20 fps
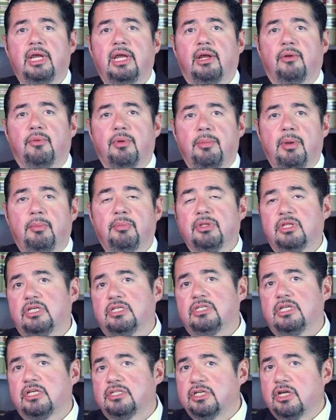And remember,
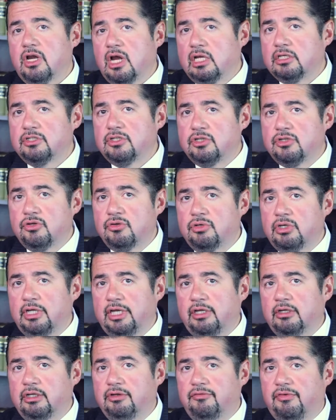this doesn't constitute
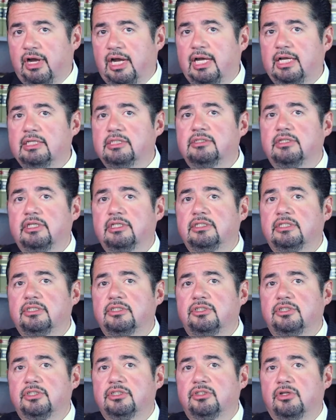legal advice. This
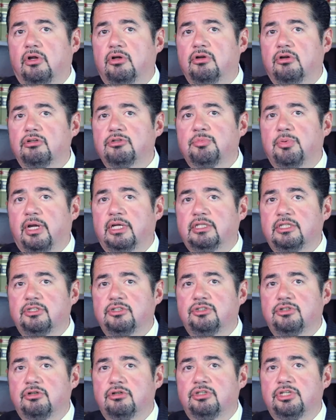is just our nurse
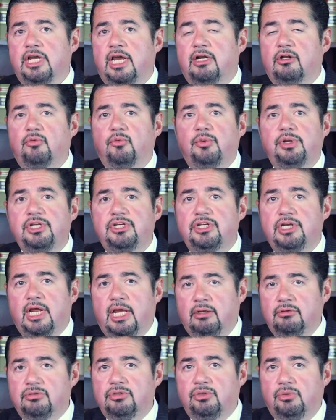practitioner channel reaching
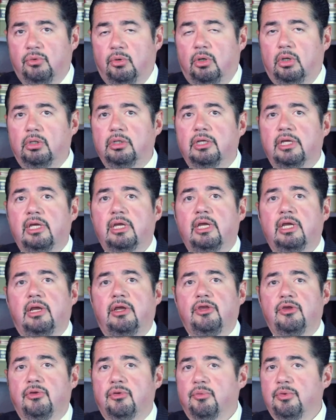out to you all.
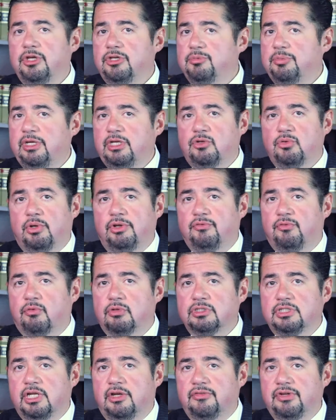And you can reach me
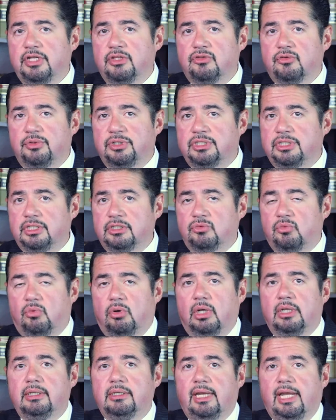24/7 at
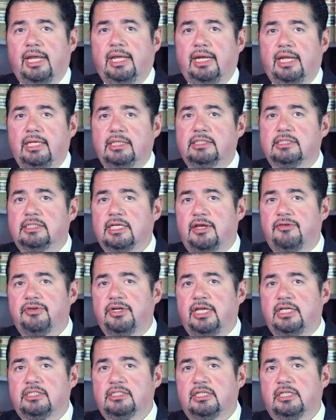
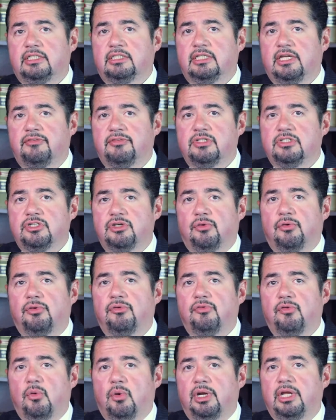
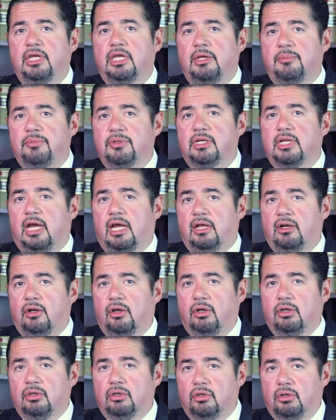361-887-8670 if you want to keep the
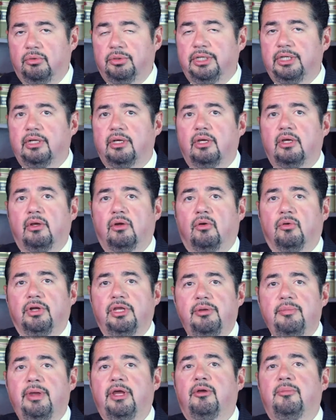dialogue going. Or
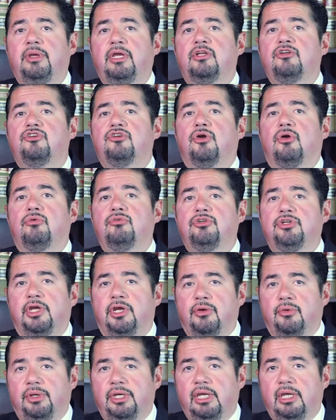email me at Joe, at
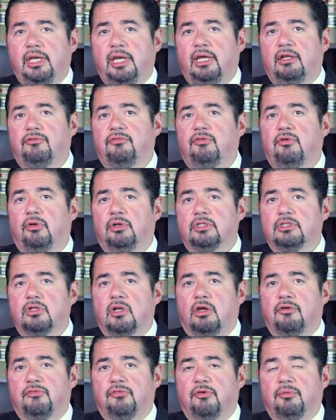
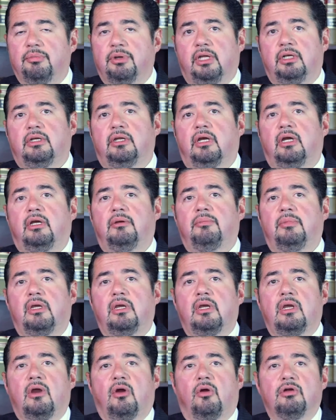floreslawfirm.com.
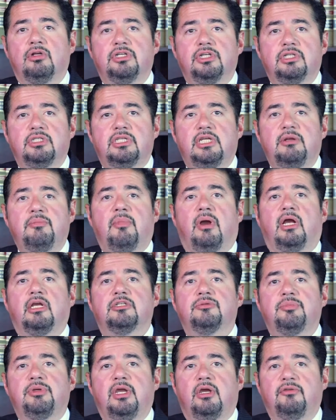Or just
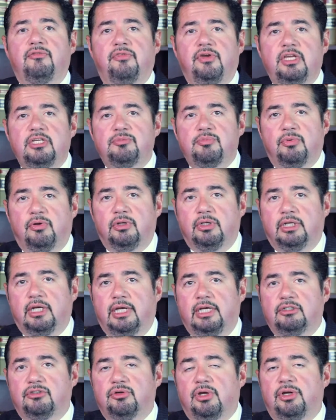inbox me on Facebook.
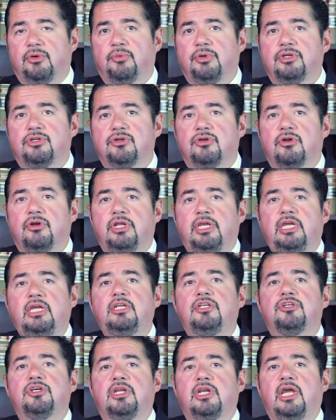I try to return
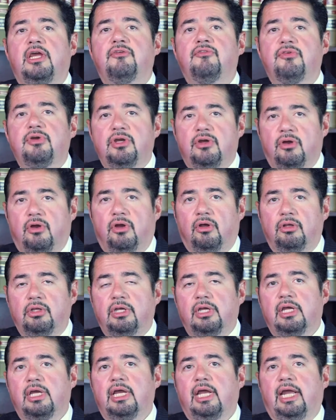each and every call,
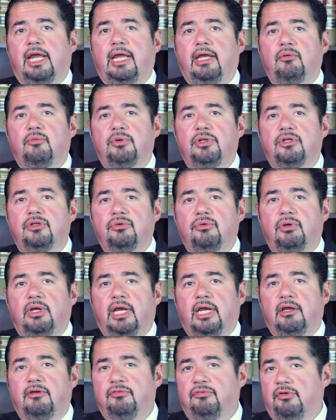and we do
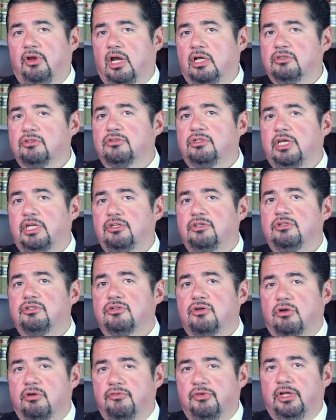have
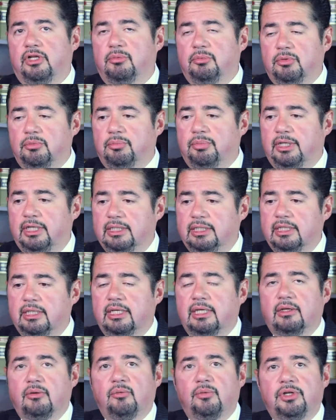consultations are available. But
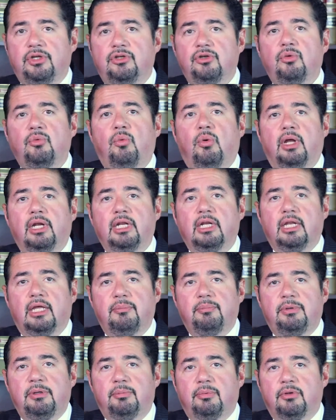we do want to
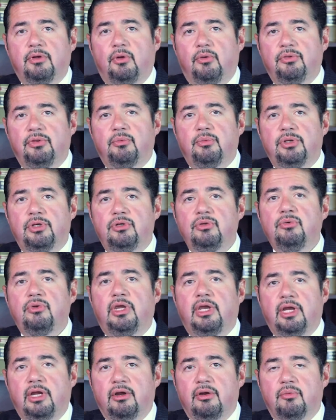let people know that we do
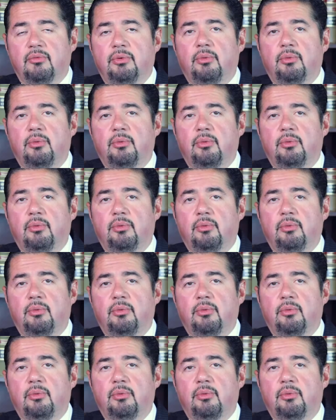care.